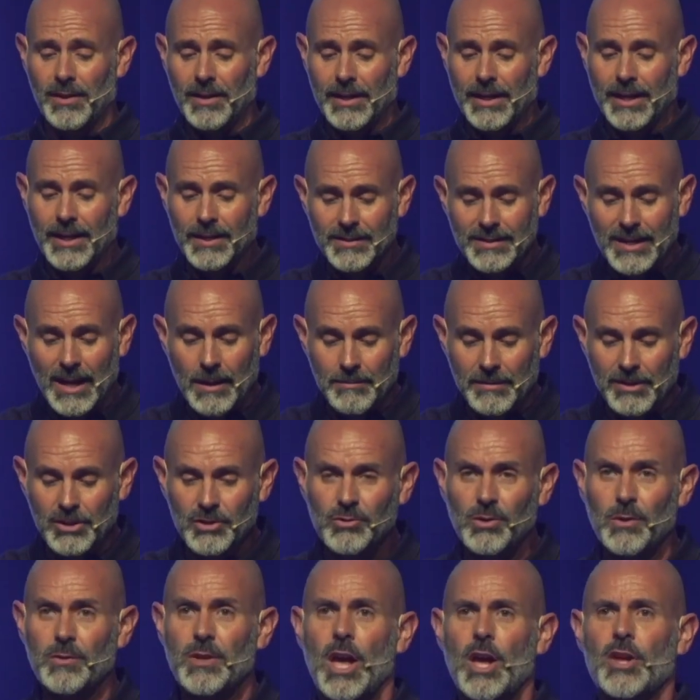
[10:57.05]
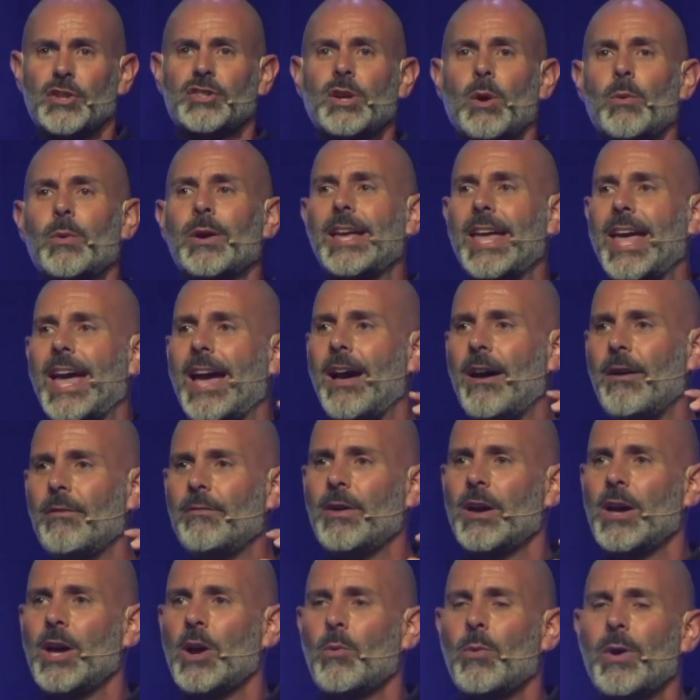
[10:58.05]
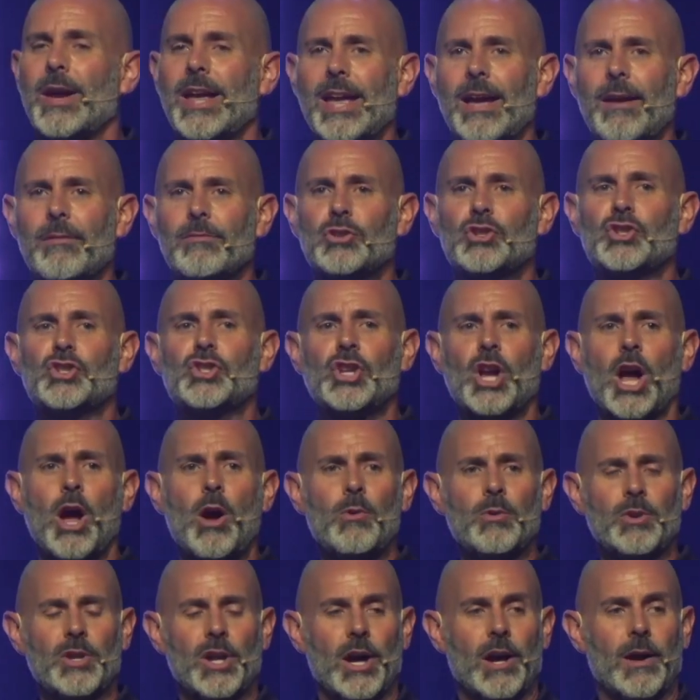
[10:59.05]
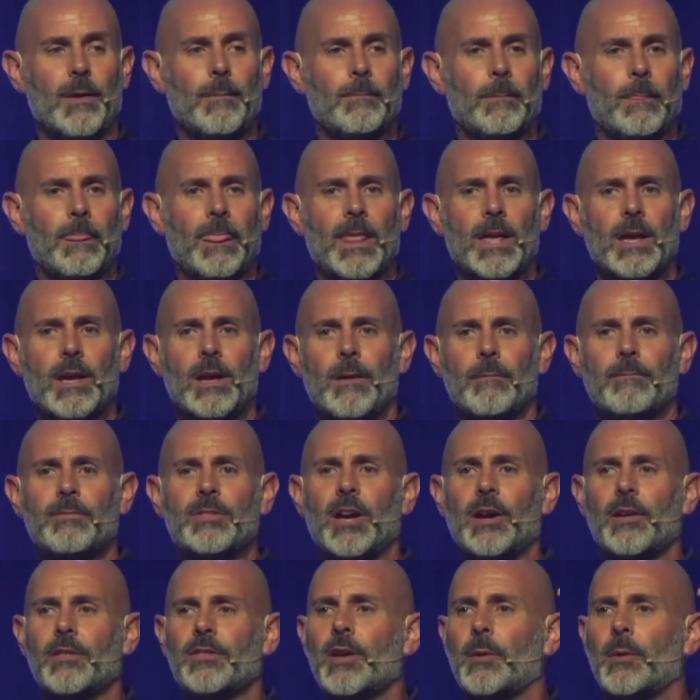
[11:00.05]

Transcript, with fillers: His name means truth. So we have we have Jonah, the, the